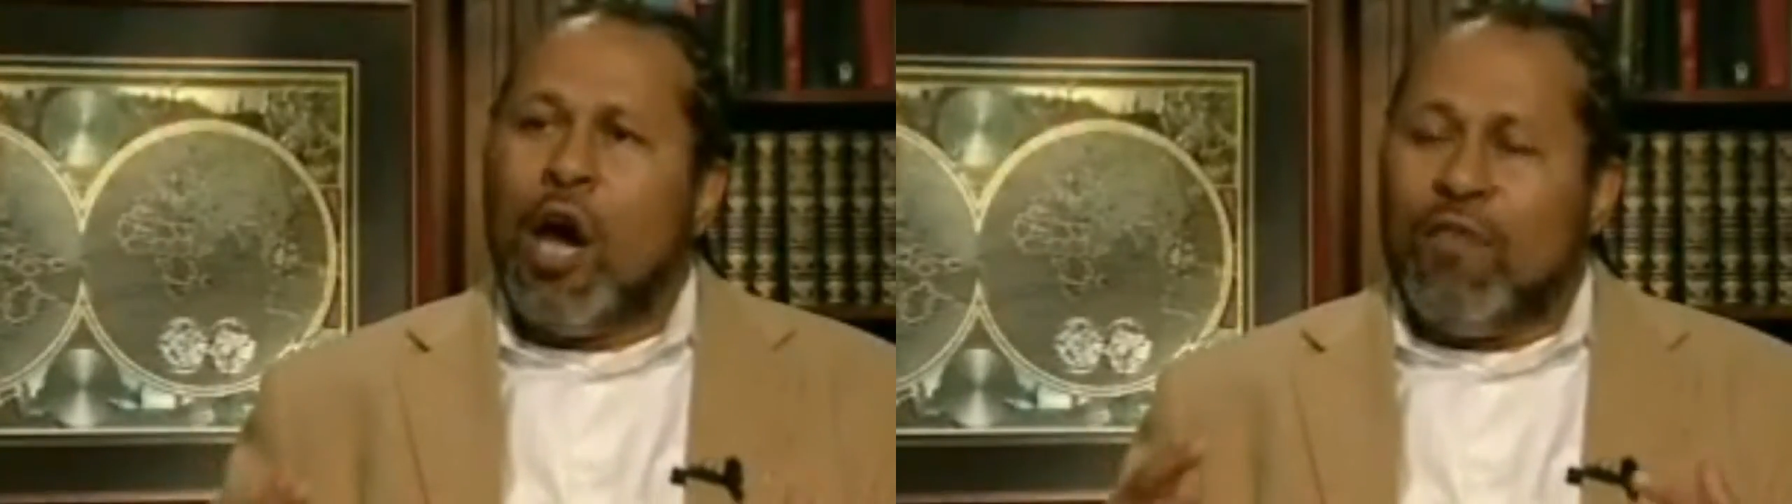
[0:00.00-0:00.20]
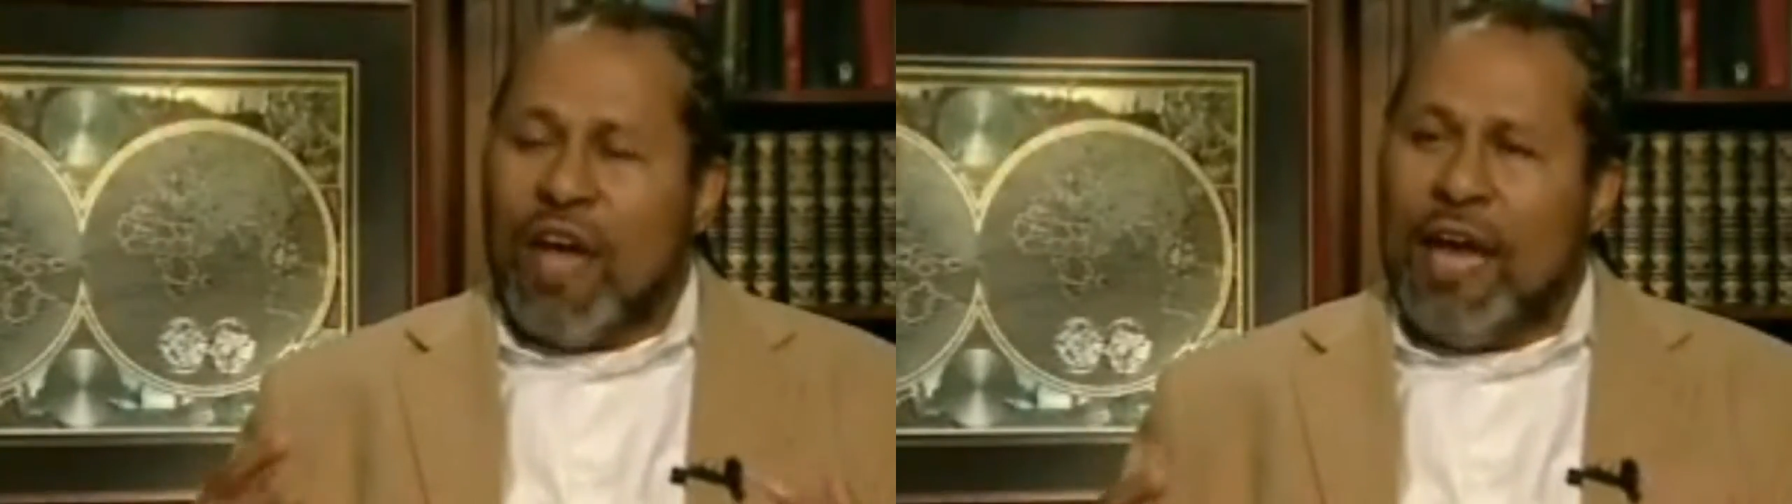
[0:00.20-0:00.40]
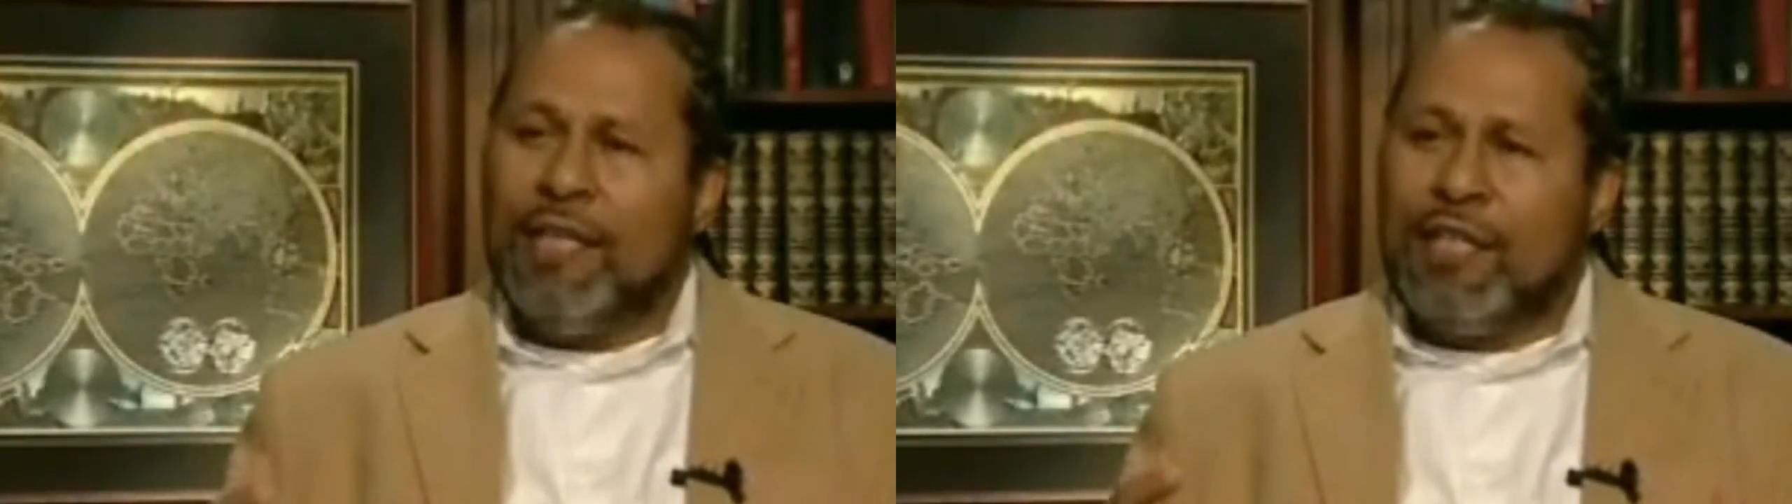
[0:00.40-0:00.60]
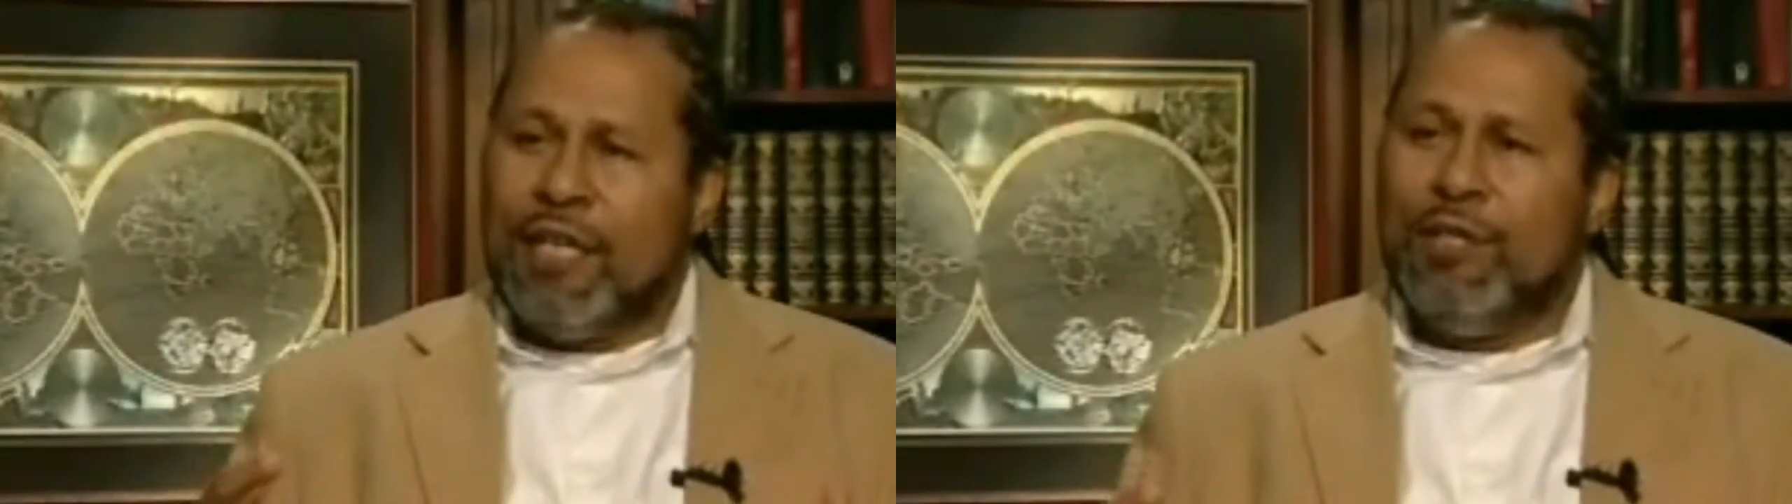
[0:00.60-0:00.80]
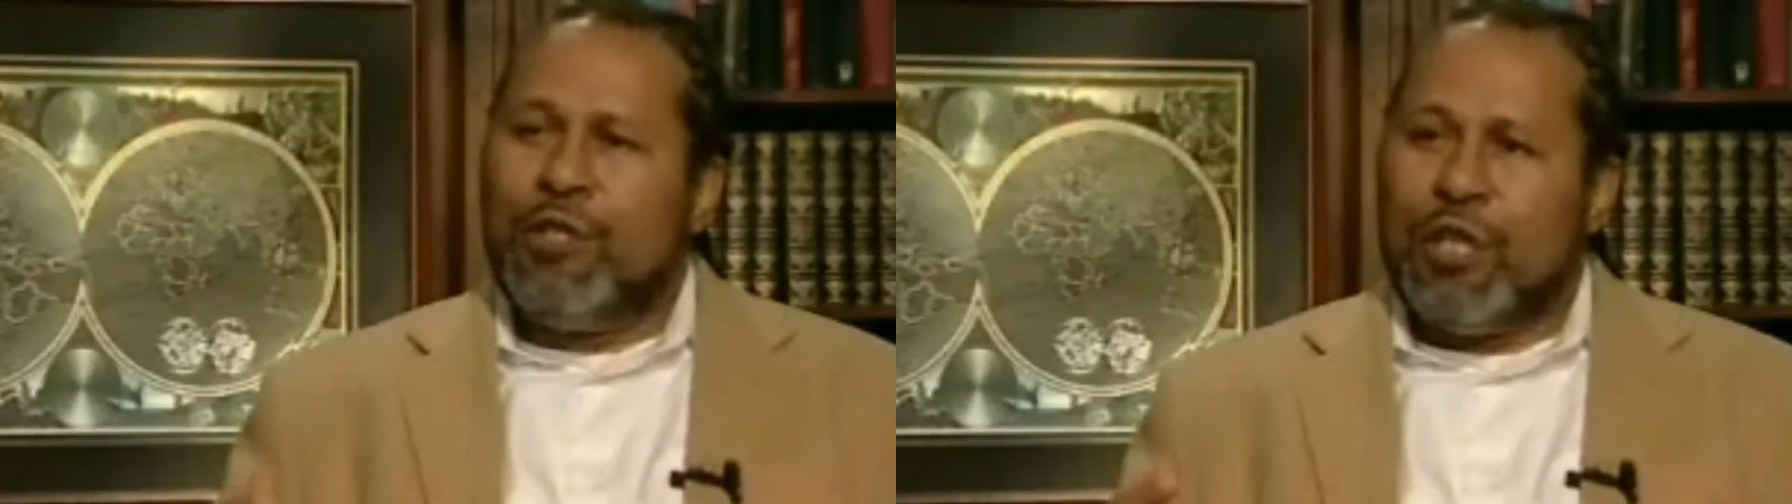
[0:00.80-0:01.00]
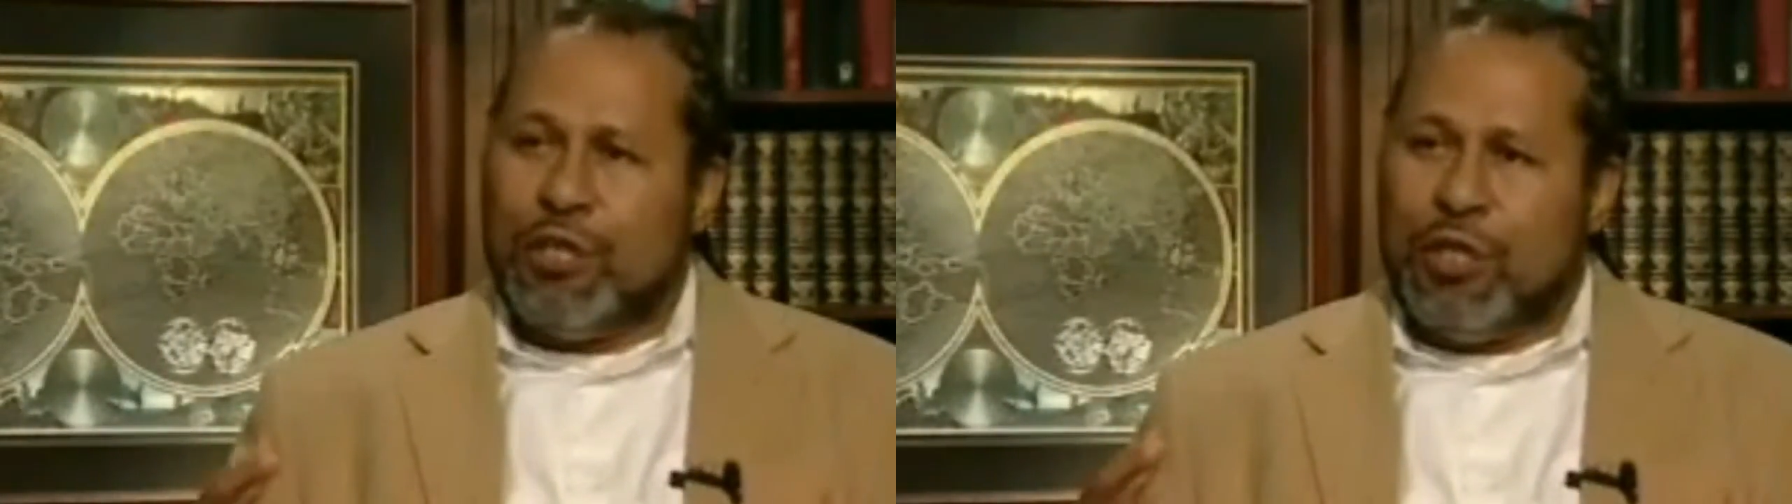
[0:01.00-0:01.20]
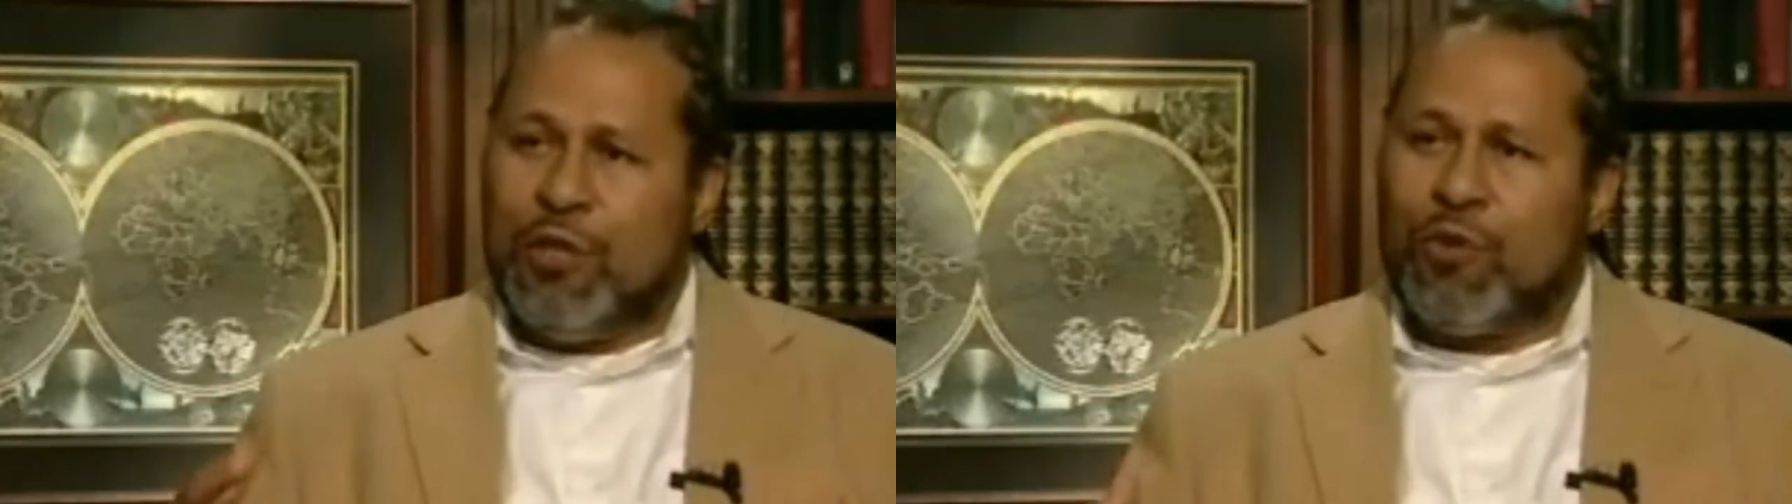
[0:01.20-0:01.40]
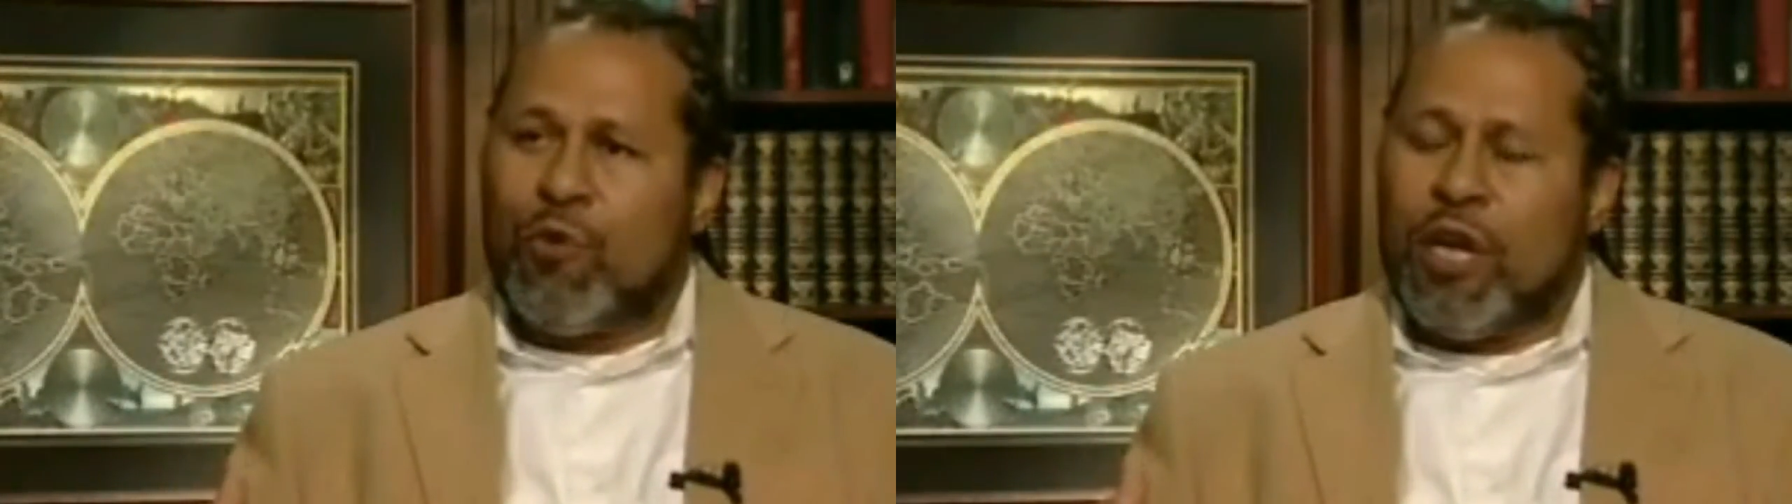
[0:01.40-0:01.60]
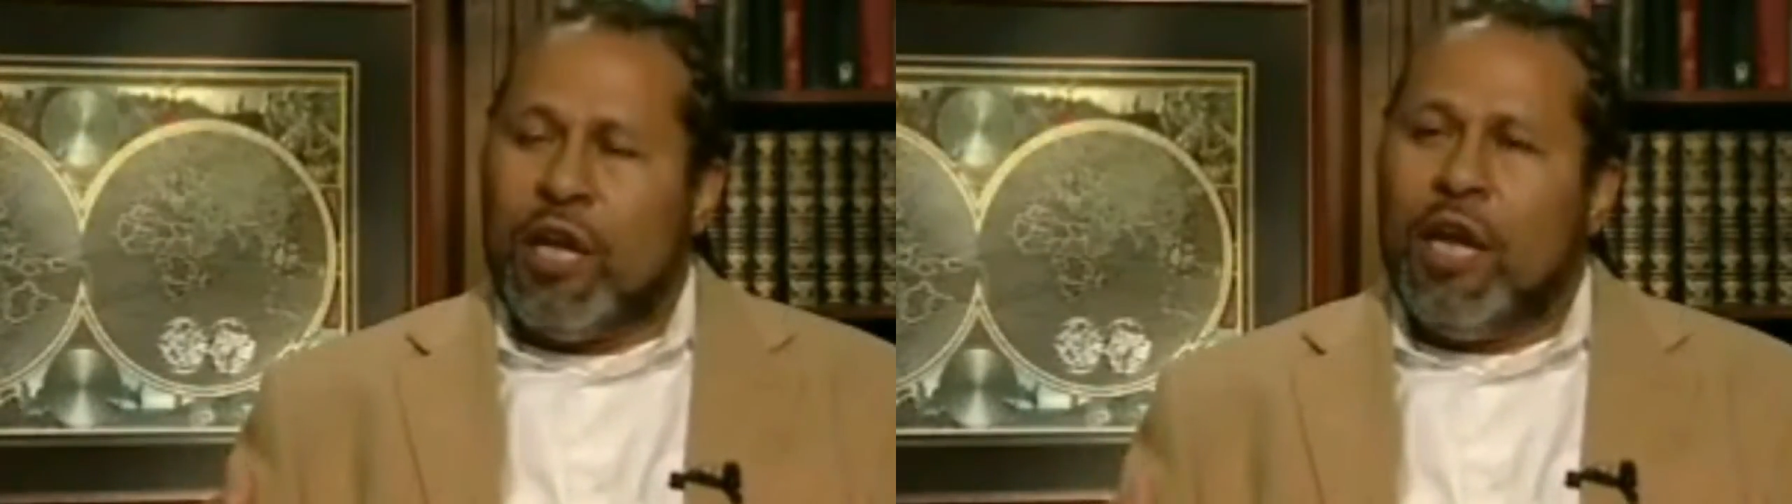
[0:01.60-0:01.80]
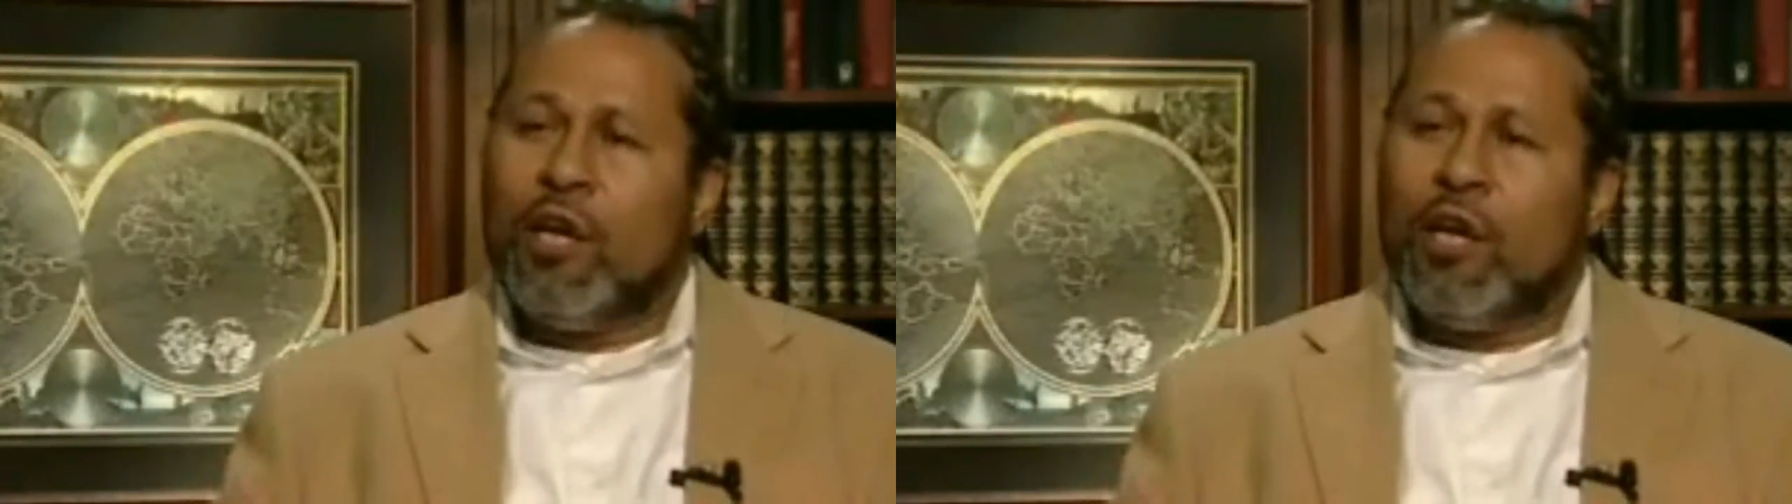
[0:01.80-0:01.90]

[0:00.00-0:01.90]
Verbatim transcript: of eighteen sixty-three,